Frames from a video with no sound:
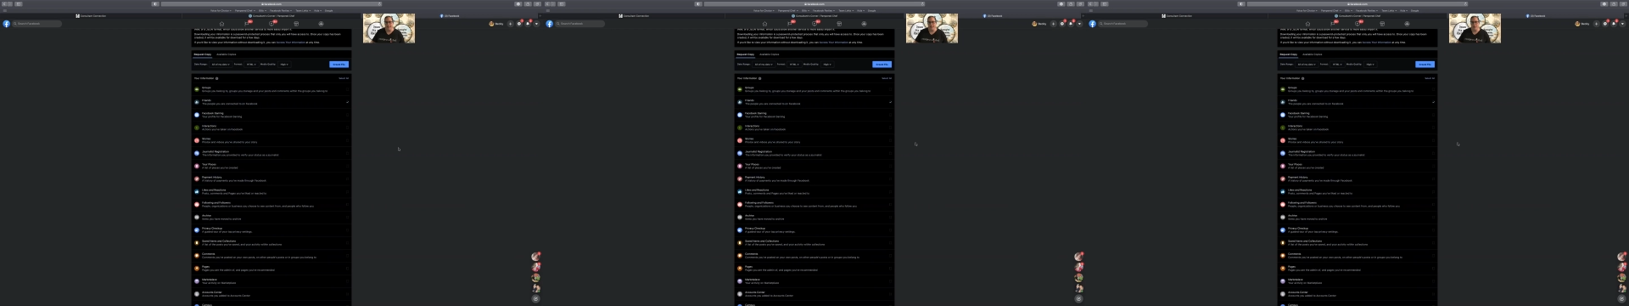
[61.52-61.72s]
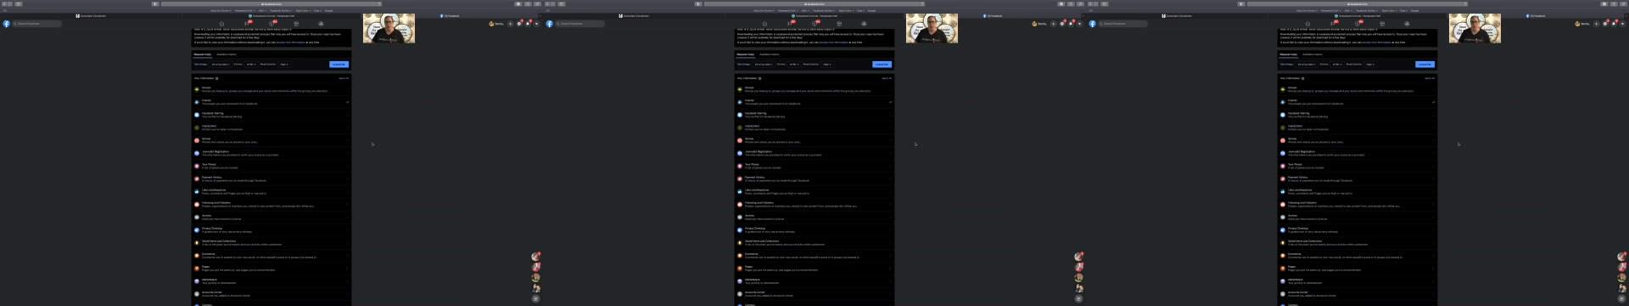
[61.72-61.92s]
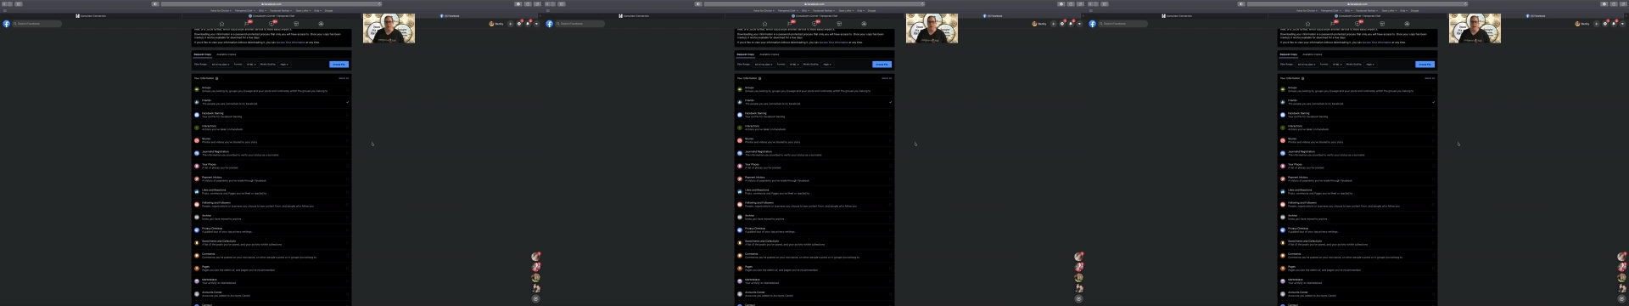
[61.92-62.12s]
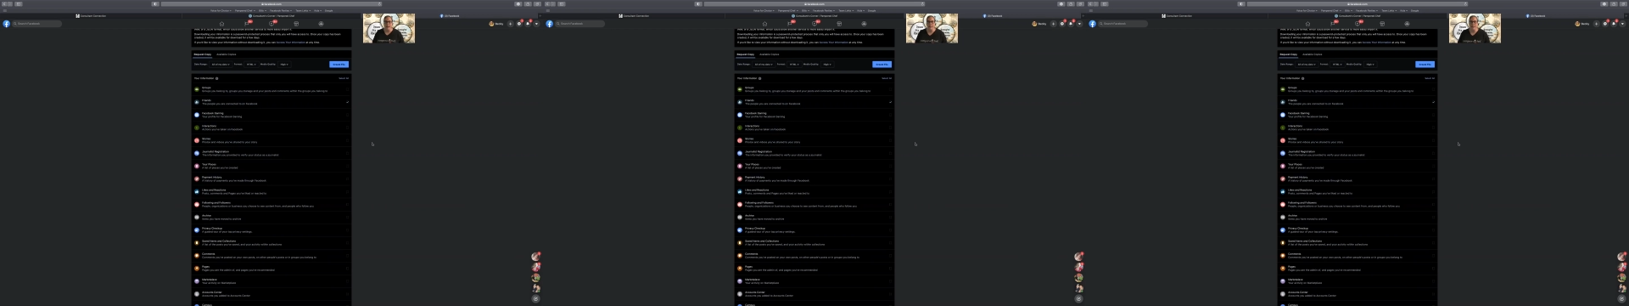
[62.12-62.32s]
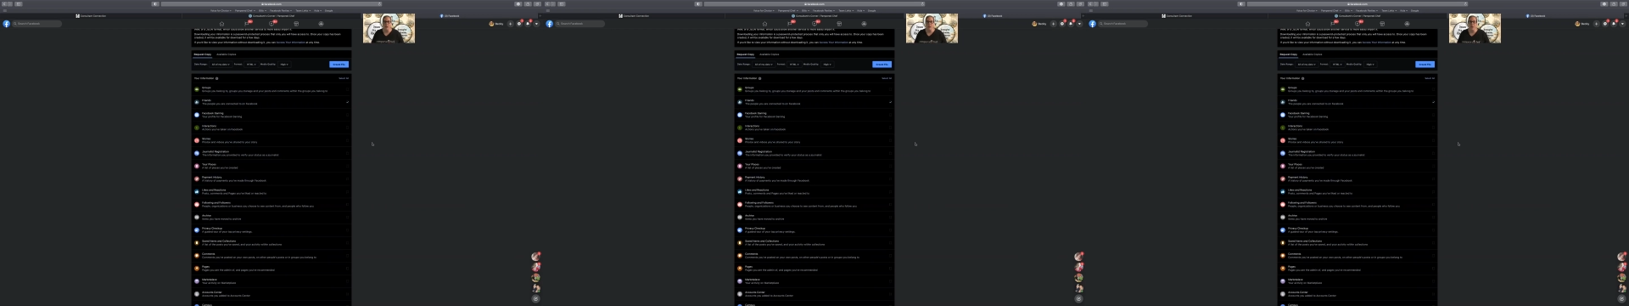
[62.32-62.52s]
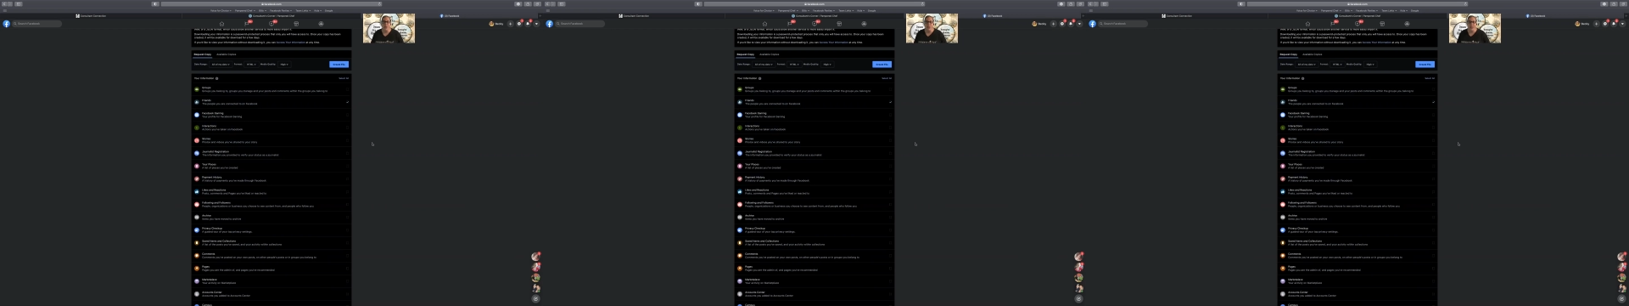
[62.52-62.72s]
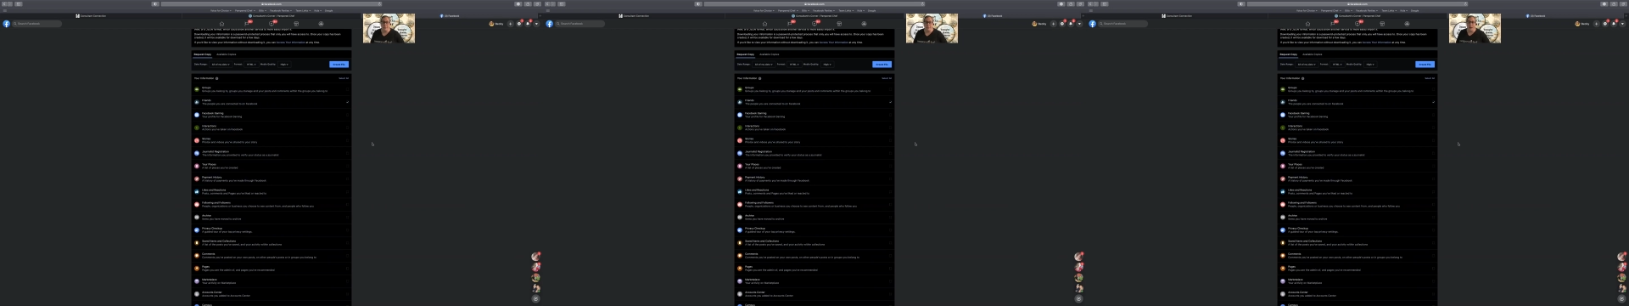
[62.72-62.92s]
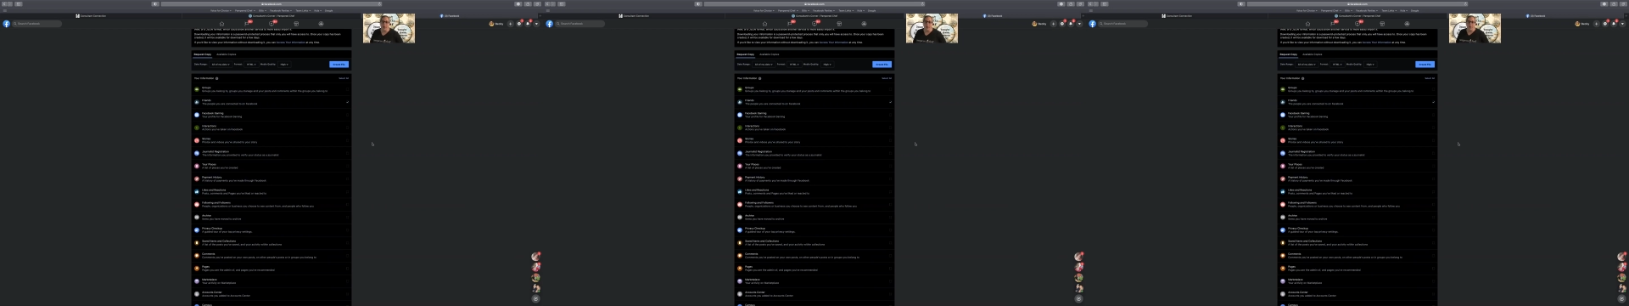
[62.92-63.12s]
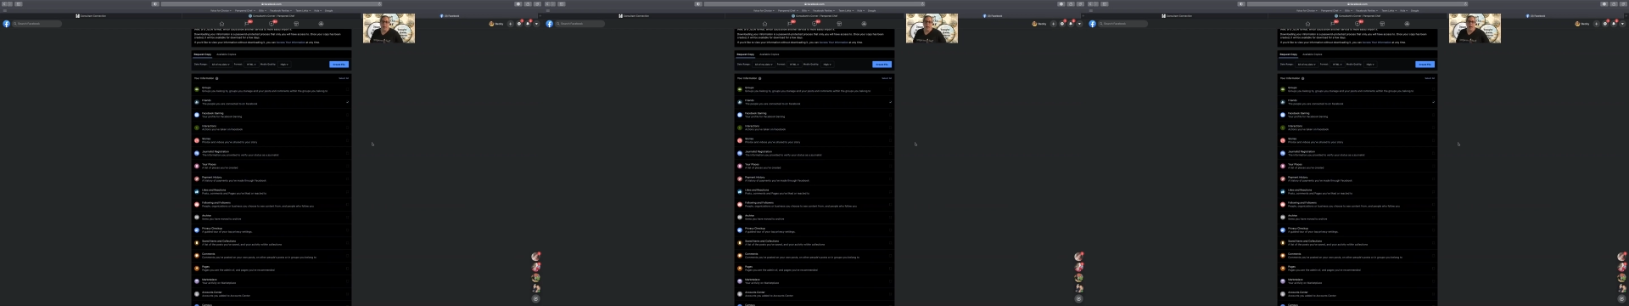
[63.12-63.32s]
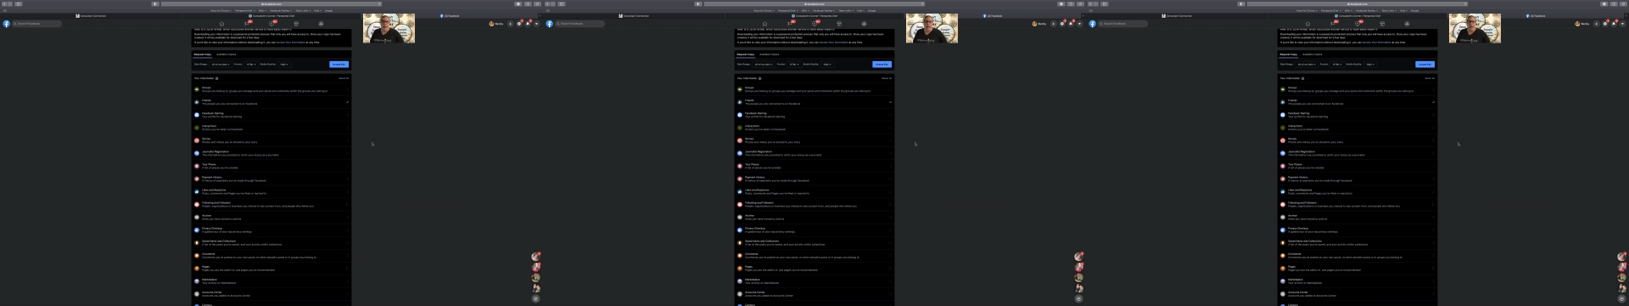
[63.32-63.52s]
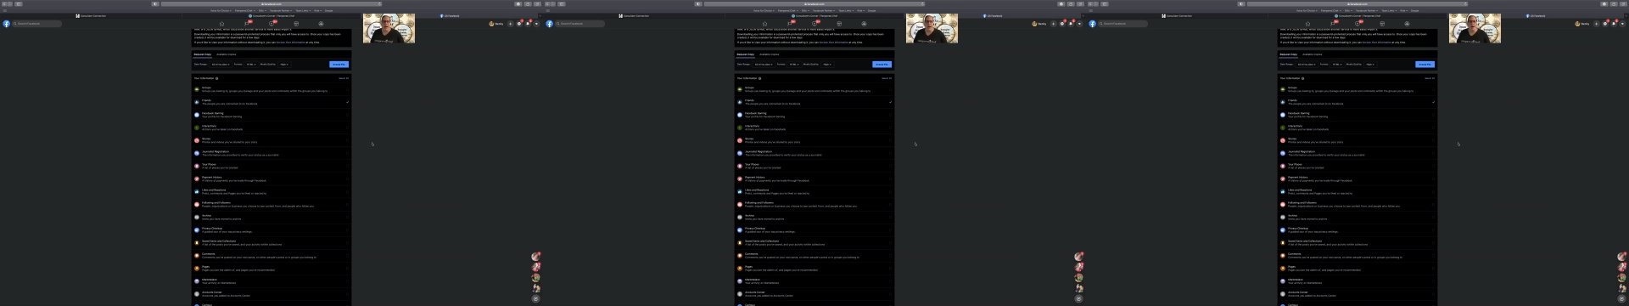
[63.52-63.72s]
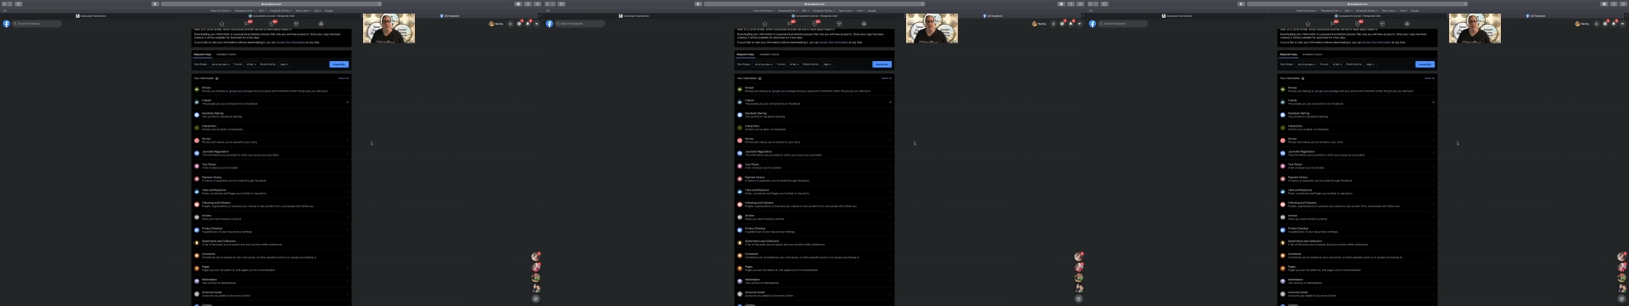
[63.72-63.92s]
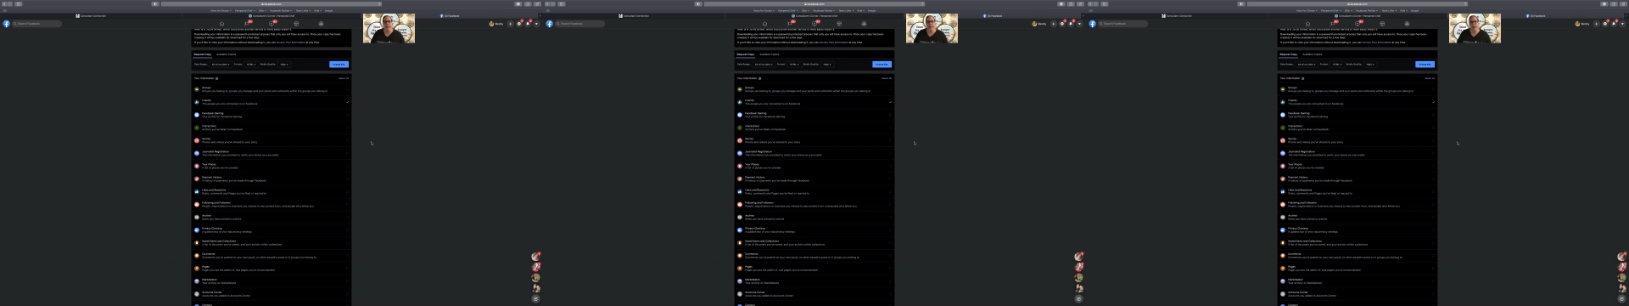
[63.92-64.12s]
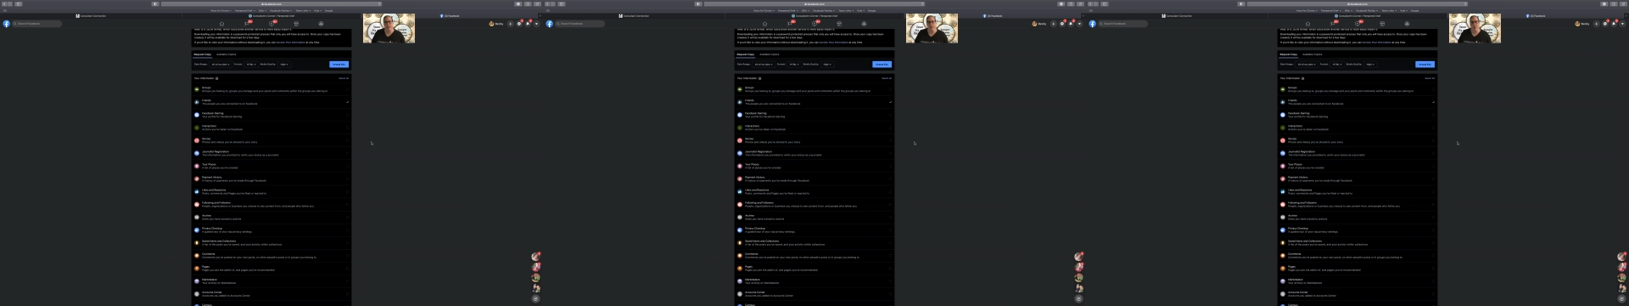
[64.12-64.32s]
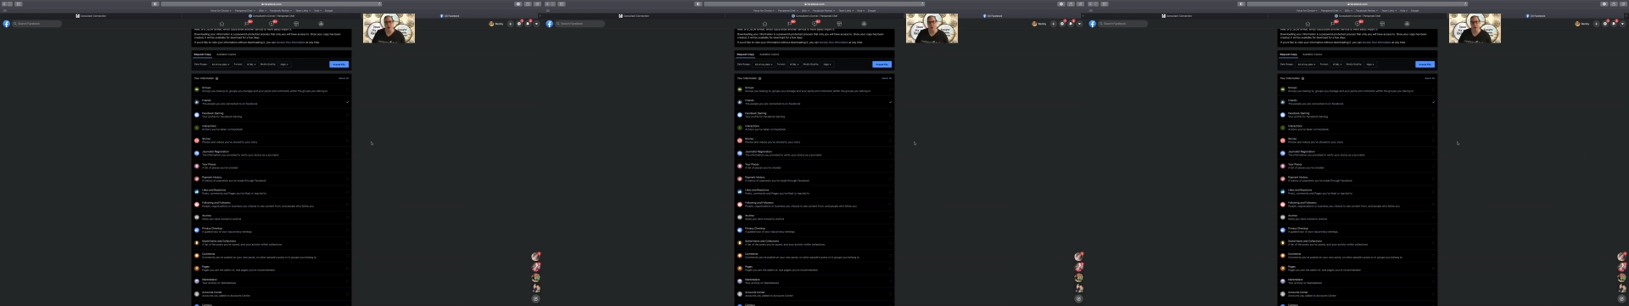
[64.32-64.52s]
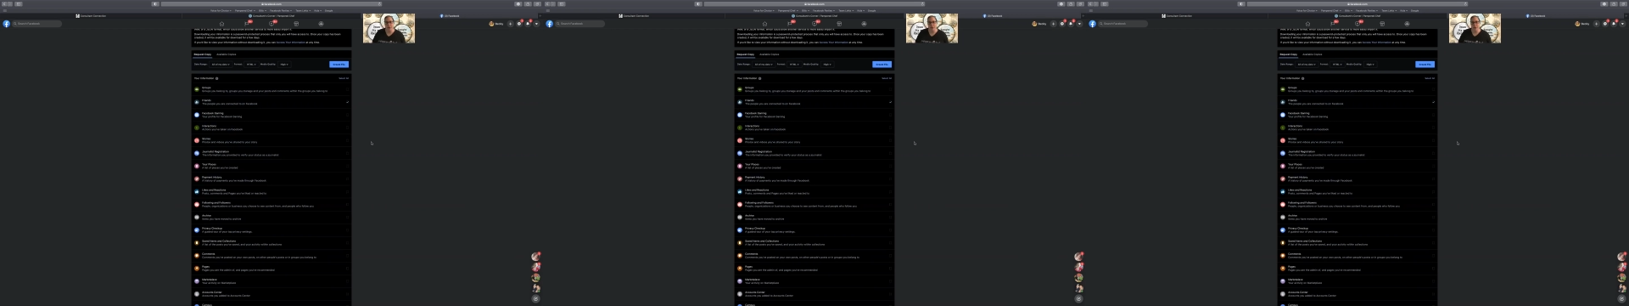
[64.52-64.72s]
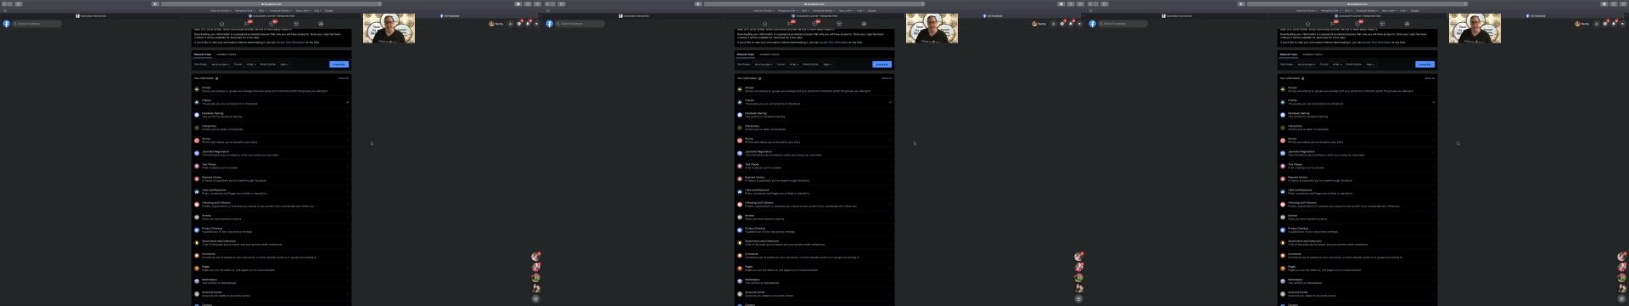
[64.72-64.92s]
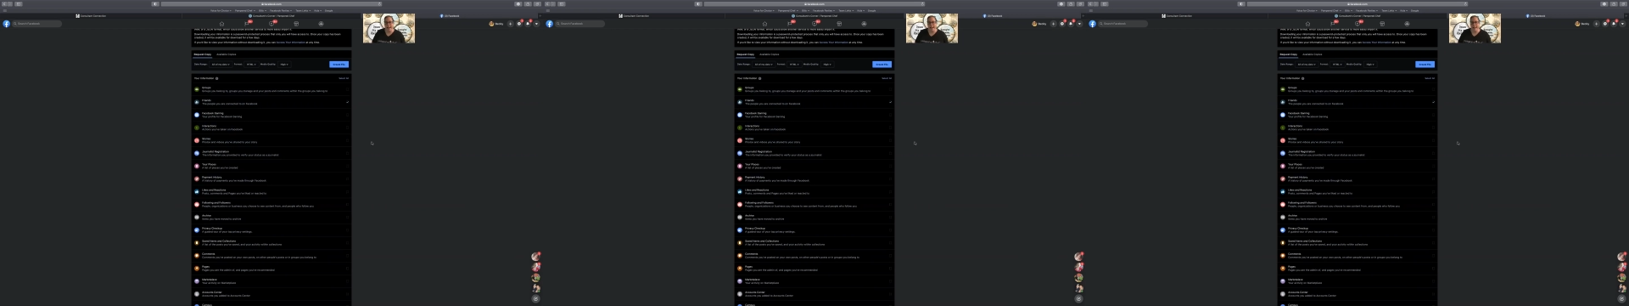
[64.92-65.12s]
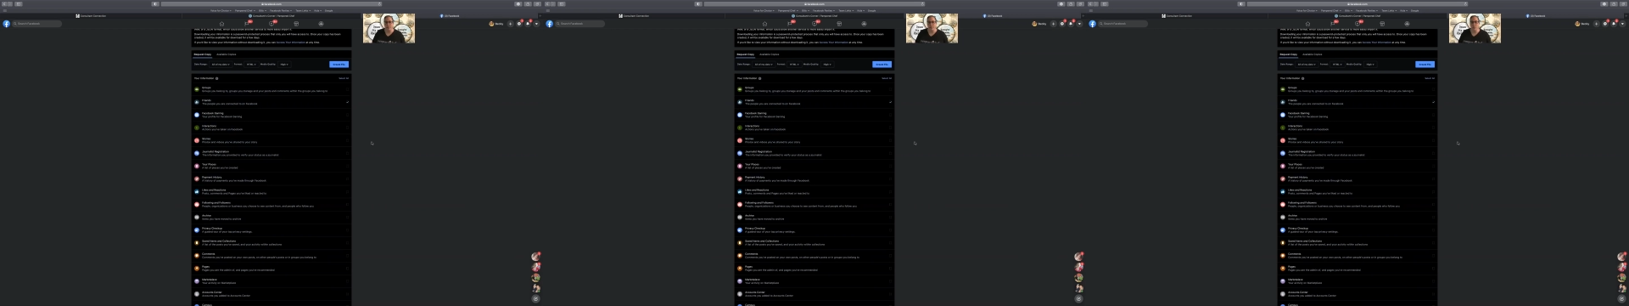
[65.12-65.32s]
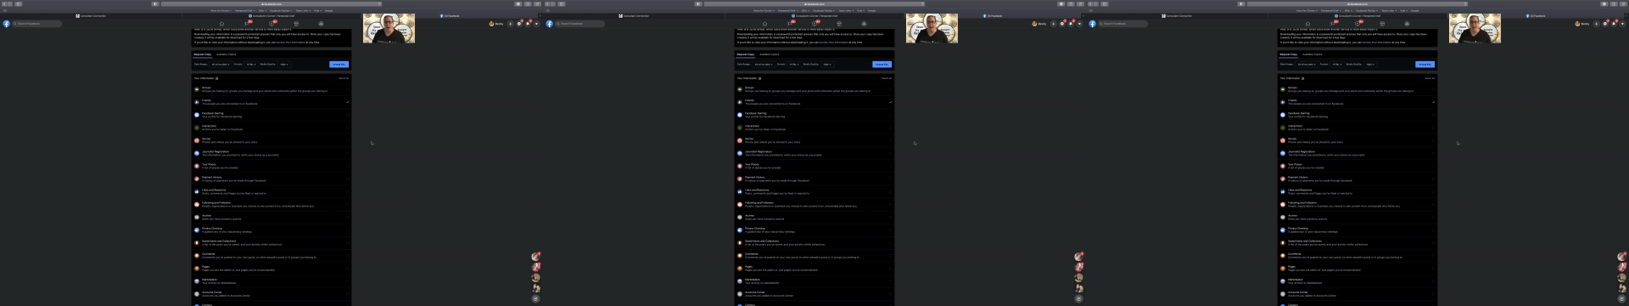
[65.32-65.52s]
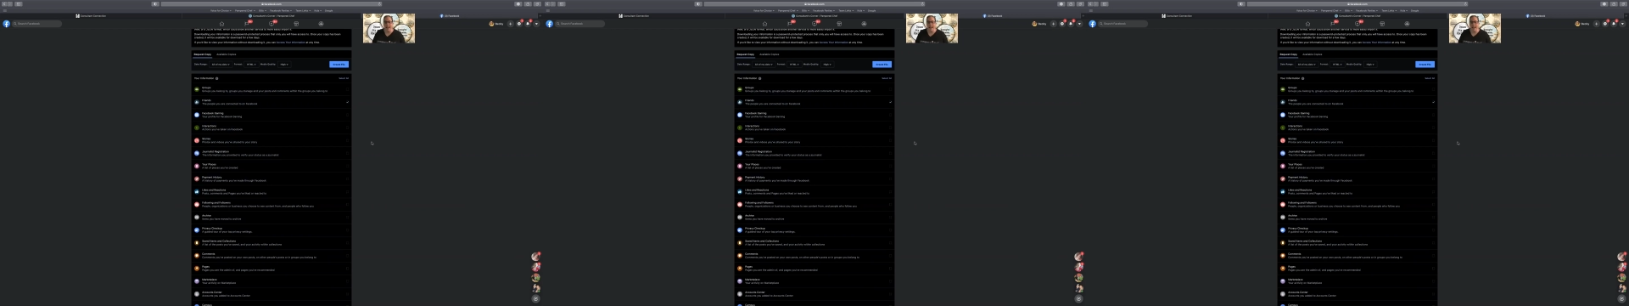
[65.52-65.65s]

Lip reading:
[unreadable: no face in view]